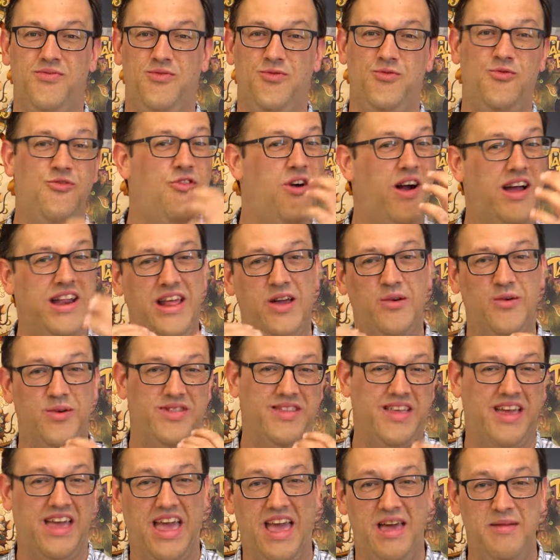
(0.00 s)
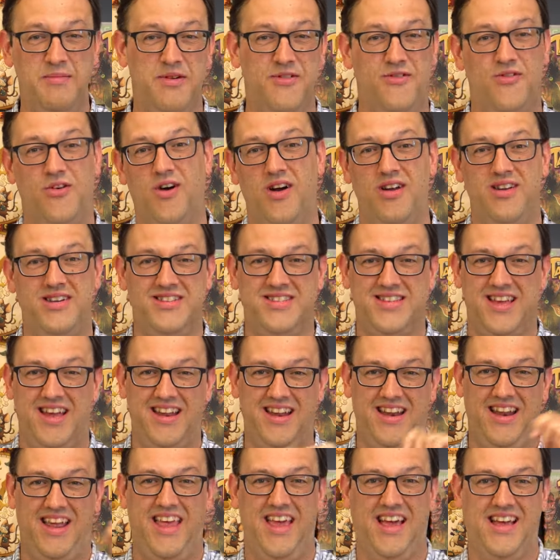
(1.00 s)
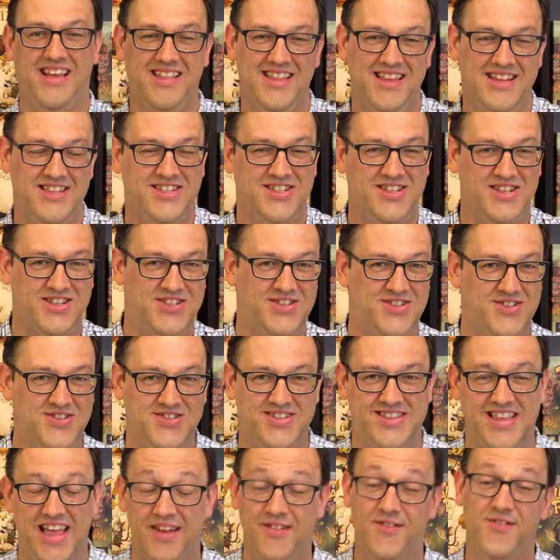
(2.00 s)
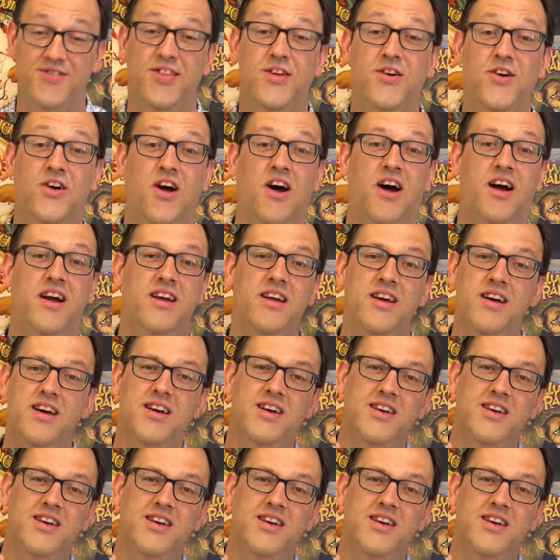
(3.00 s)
fighting with the game before I decided, heck, let's just use that flow card.